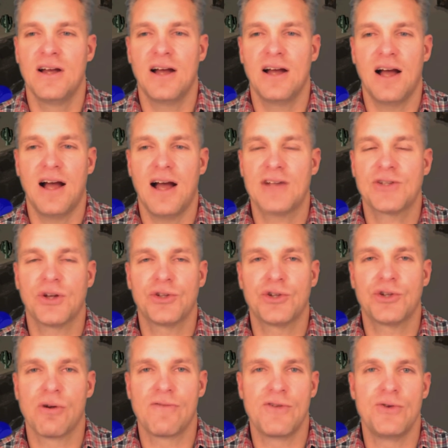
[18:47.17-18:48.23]
I saw
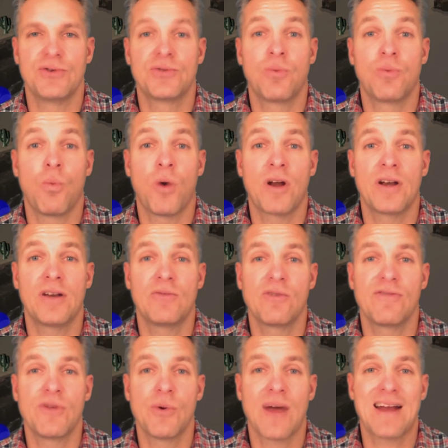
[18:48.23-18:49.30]
two reviews. One
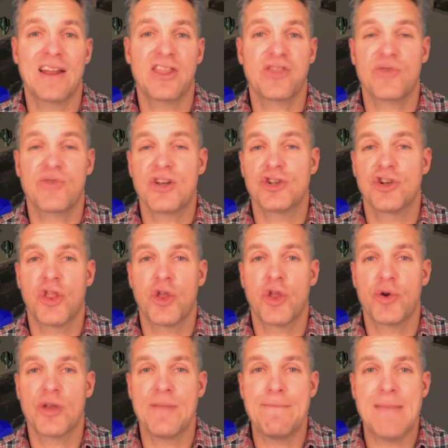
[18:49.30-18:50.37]
reviewer had a
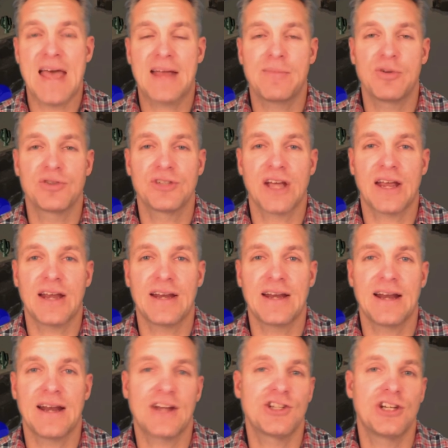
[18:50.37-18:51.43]
330 meg per second
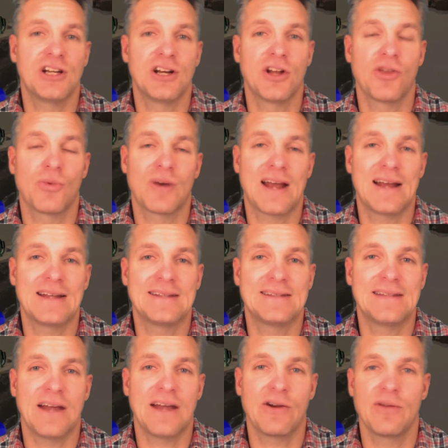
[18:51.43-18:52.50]
connection. Another one had a
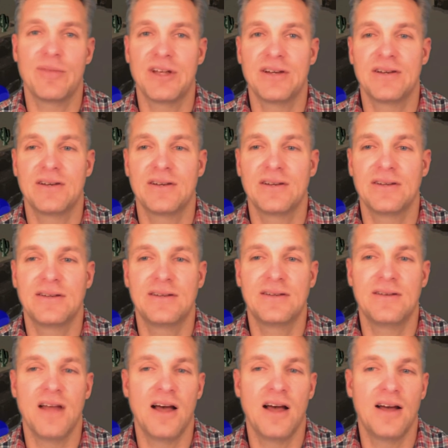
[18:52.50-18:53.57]
terabit
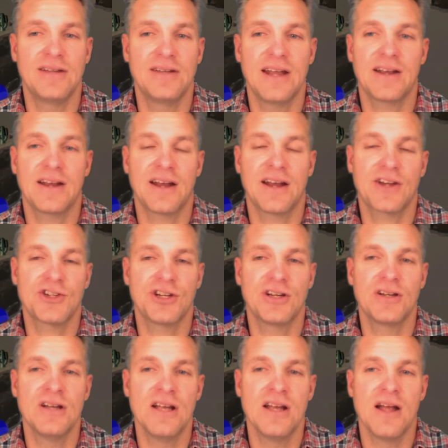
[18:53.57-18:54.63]
data
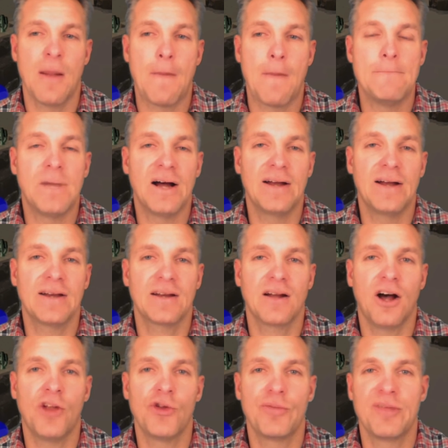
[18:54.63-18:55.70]
connection. But
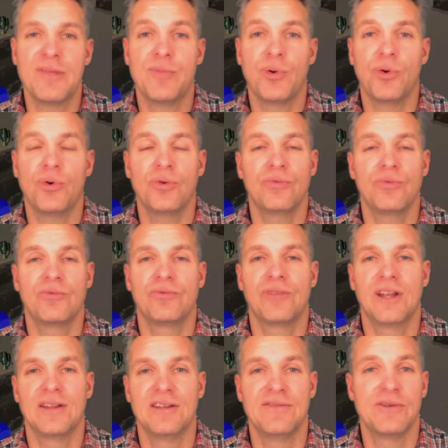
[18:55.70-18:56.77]
other people
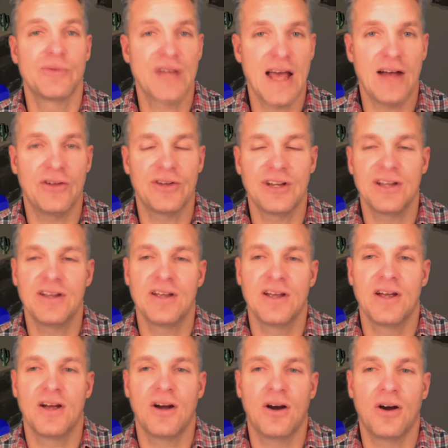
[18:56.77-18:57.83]
that live in reality
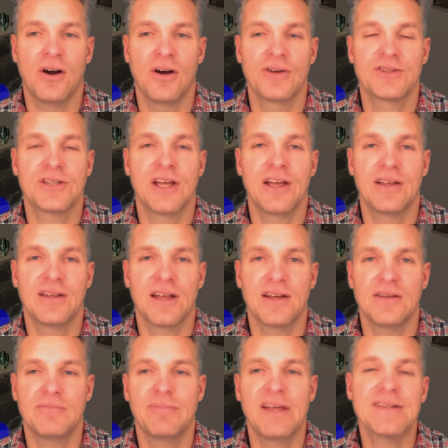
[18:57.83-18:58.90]
are saying
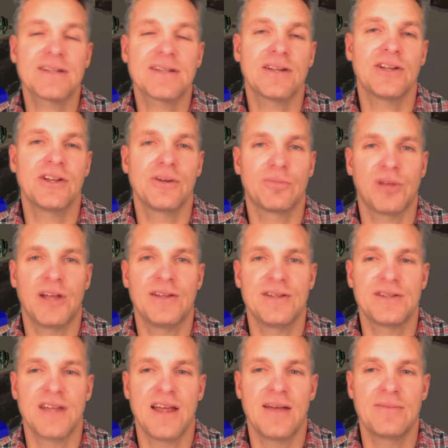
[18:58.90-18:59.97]
that basically you're playing these
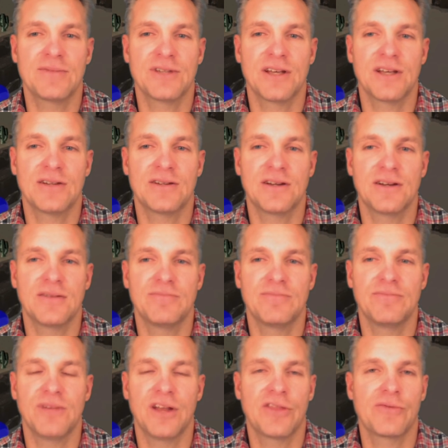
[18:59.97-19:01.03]
games at a
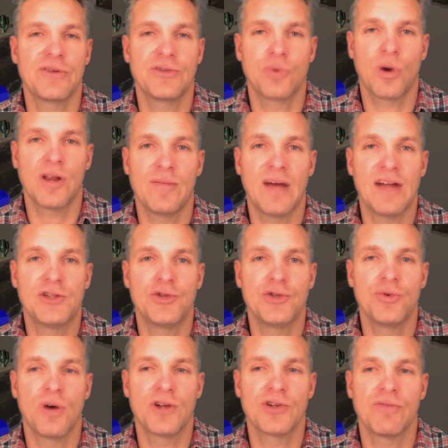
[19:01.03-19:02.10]
320
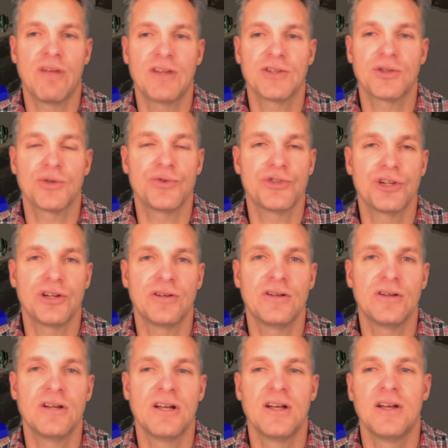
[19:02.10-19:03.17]
200 resolution.
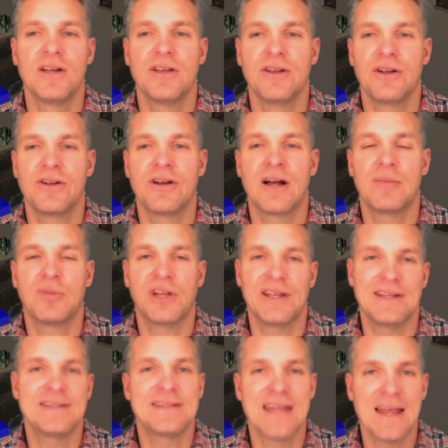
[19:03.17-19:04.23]
You're not playing
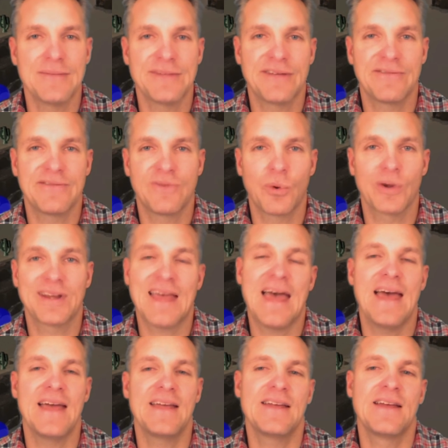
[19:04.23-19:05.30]
these games at
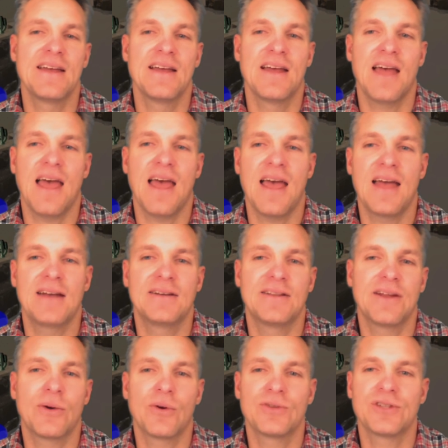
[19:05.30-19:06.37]
4K. And
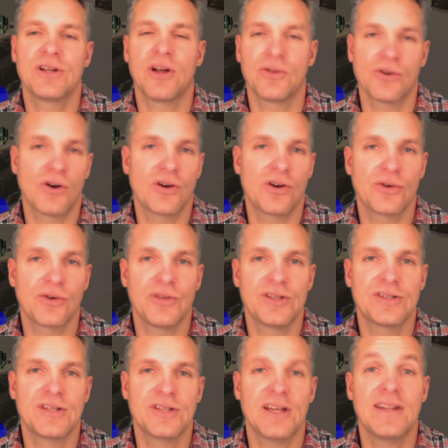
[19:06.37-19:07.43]
there was another article that
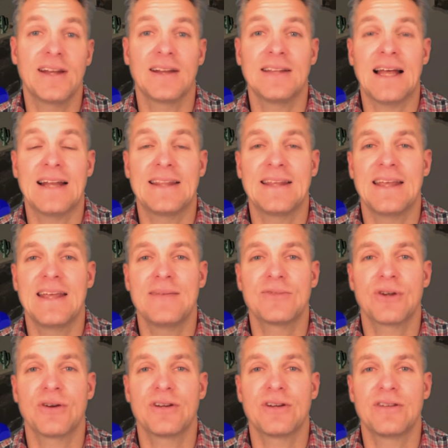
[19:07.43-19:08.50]
said that a lot of the games
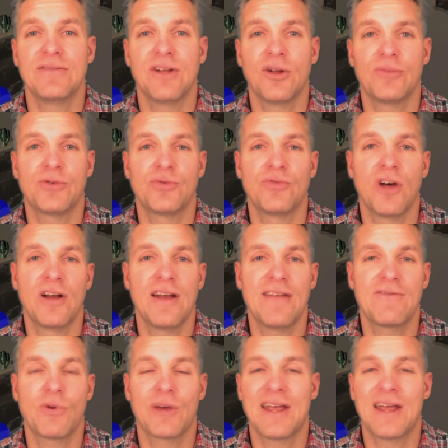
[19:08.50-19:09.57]
aren't developed to run at
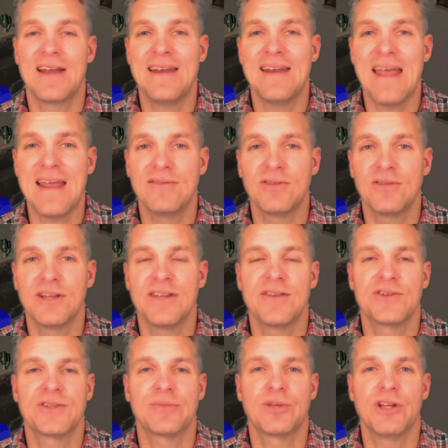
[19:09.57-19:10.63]
4K natively. They're
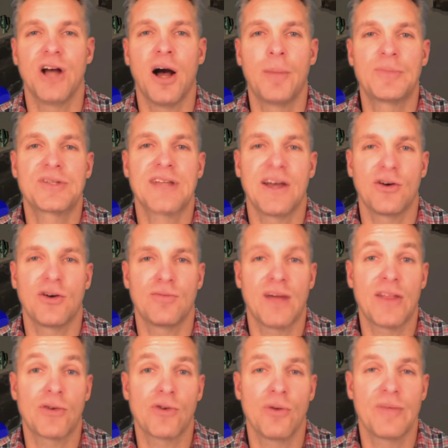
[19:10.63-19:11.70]
simply upscaled by
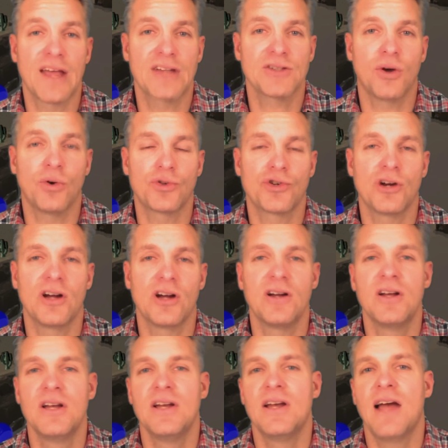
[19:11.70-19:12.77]
the Chromecast Ultra,
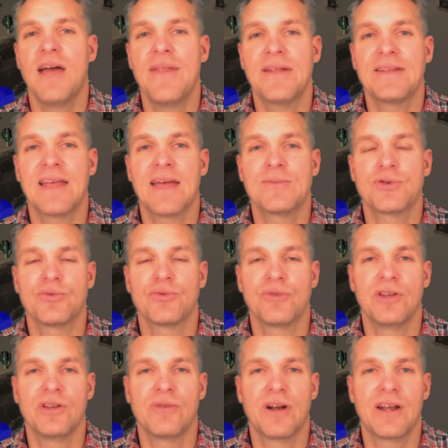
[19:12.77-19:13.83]
and that the games are
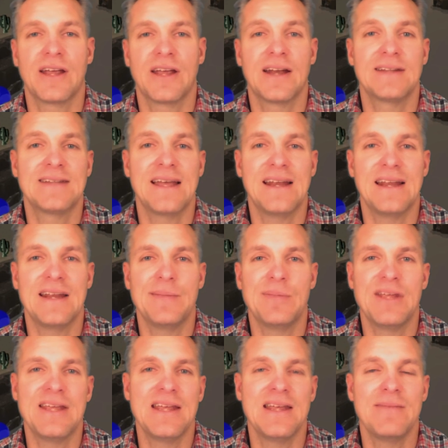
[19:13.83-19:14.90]
really running at a
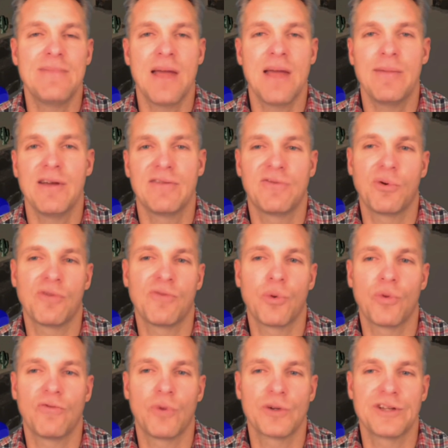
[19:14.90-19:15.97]
1080p, maybe a
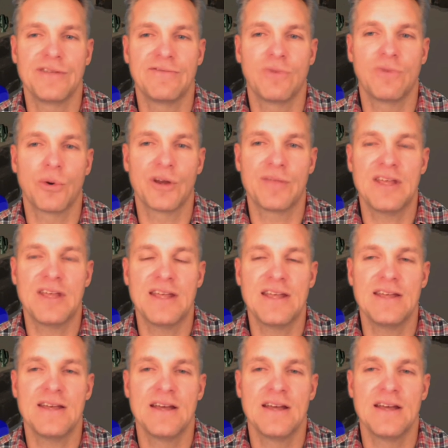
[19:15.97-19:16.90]
1440p.